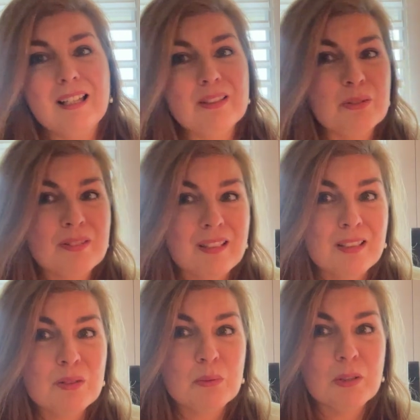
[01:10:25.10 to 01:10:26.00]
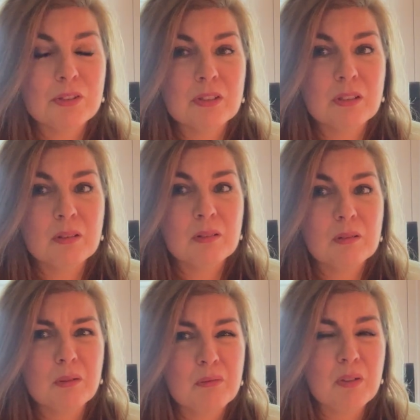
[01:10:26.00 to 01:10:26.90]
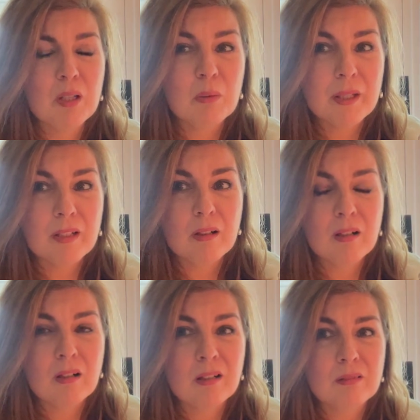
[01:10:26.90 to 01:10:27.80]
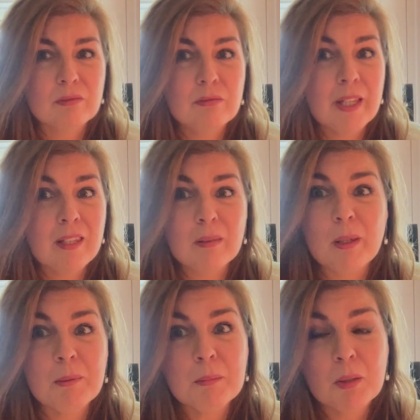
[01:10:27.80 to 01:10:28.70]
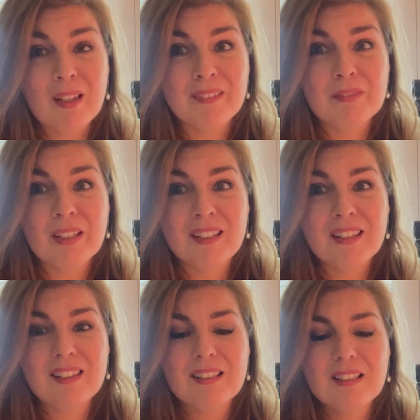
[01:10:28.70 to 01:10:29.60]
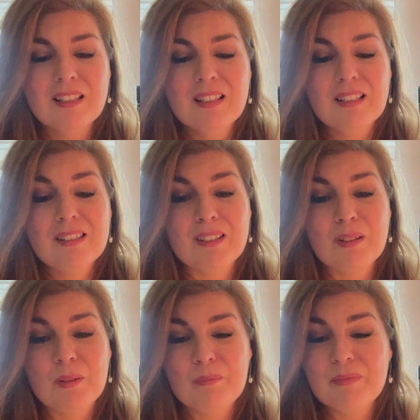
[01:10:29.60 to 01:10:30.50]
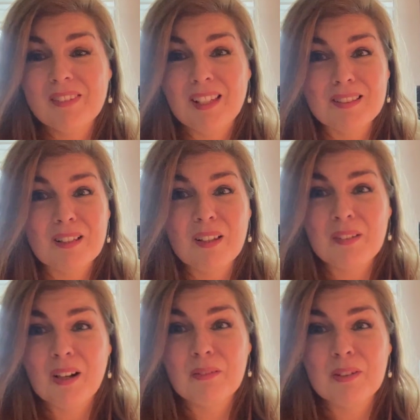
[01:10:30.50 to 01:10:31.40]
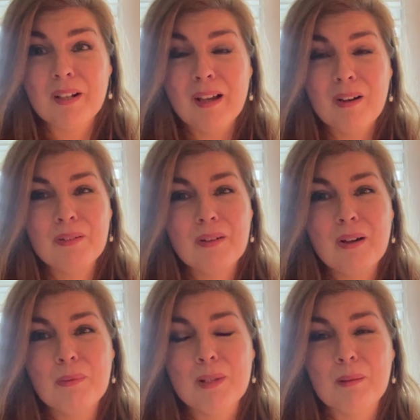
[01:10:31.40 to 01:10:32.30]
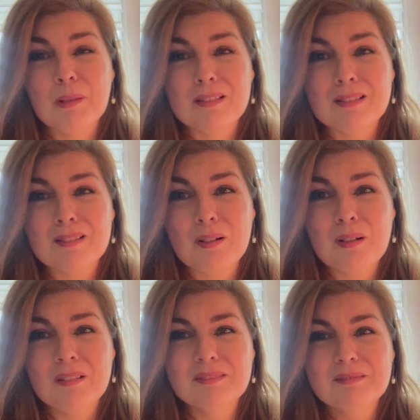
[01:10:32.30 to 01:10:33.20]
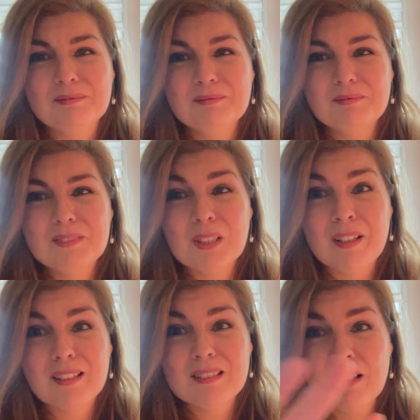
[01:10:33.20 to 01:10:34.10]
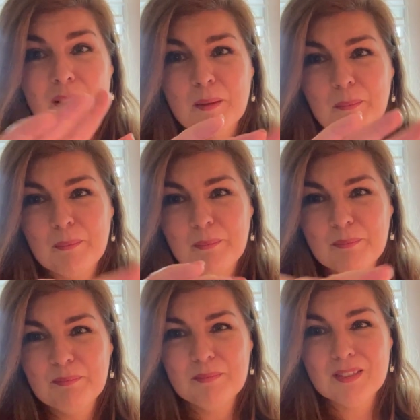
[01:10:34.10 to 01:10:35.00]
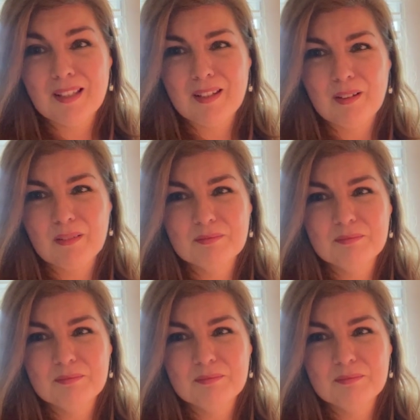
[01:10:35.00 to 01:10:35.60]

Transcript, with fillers: and using intuition or following our faith, maybe blind faith. So that's all I've got for now. Hope that blesses y'all. Till next time, take care.